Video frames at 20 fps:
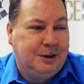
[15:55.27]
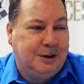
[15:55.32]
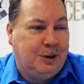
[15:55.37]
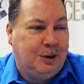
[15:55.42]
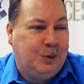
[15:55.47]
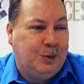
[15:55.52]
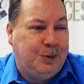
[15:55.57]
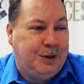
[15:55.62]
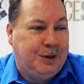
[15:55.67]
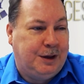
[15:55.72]
Look at
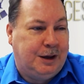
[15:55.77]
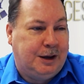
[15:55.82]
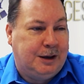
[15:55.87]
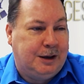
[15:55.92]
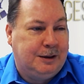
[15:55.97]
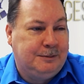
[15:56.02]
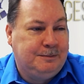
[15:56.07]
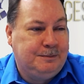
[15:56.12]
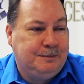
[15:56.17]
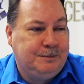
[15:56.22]
the whole
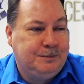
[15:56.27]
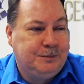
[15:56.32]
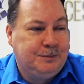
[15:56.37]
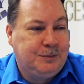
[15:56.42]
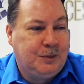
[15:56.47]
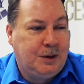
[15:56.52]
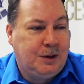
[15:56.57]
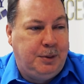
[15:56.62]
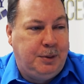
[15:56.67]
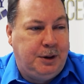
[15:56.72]
thing.
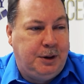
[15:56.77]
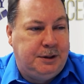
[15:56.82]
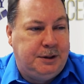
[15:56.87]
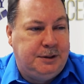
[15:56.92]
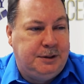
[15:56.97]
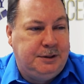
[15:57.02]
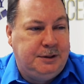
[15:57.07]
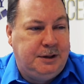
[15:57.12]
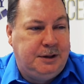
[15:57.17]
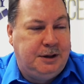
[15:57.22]

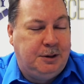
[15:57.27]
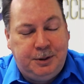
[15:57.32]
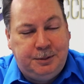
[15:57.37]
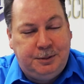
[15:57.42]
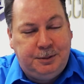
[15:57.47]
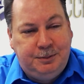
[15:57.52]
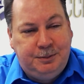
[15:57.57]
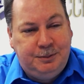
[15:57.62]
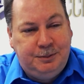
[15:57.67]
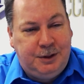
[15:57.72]
But to go
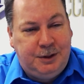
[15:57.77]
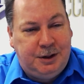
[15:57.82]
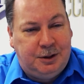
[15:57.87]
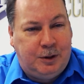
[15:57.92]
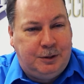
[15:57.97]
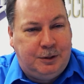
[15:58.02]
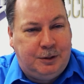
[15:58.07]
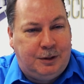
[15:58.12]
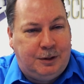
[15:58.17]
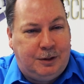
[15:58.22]
to your
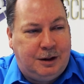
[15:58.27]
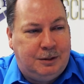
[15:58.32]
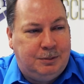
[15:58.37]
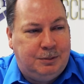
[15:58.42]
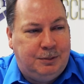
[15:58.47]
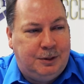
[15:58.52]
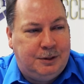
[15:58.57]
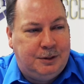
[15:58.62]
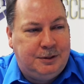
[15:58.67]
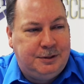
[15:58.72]
point,
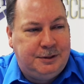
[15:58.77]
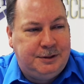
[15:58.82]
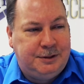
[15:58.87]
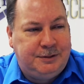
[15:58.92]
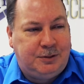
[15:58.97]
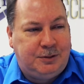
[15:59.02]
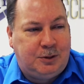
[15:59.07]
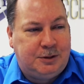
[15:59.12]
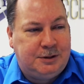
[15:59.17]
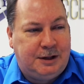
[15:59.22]
Rob,
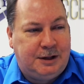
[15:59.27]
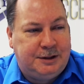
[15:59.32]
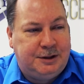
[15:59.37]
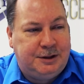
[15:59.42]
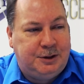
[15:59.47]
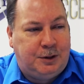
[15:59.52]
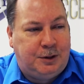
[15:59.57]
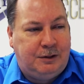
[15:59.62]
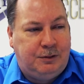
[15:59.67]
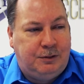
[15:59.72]
as far as the
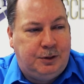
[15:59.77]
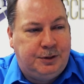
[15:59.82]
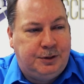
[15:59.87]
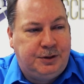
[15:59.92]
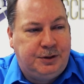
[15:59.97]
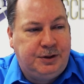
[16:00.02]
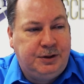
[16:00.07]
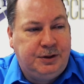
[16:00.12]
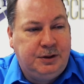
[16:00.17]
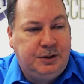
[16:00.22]

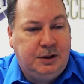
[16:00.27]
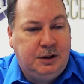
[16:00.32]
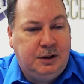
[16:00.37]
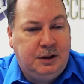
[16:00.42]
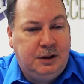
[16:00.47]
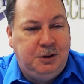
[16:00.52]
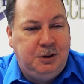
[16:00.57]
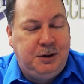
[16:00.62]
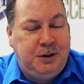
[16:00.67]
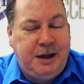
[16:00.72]
drivers,
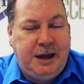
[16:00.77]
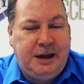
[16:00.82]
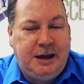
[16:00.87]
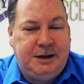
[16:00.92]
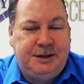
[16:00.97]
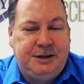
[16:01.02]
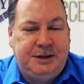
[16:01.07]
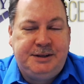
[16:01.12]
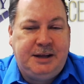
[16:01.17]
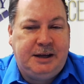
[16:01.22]
you
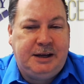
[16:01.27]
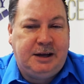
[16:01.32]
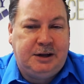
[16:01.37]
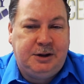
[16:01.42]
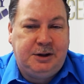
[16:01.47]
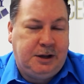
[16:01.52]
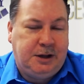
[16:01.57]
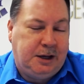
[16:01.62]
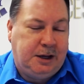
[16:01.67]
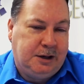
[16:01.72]
can't just take
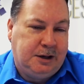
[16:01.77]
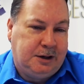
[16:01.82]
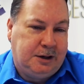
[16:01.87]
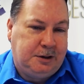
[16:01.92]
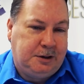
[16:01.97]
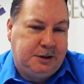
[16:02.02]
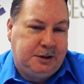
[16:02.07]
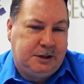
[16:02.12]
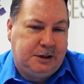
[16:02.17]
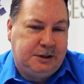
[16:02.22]
a cookie
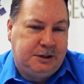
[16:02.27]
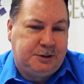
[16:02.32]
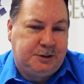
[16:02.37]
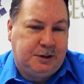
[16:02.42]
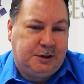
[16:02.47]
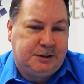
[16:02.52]
cutter to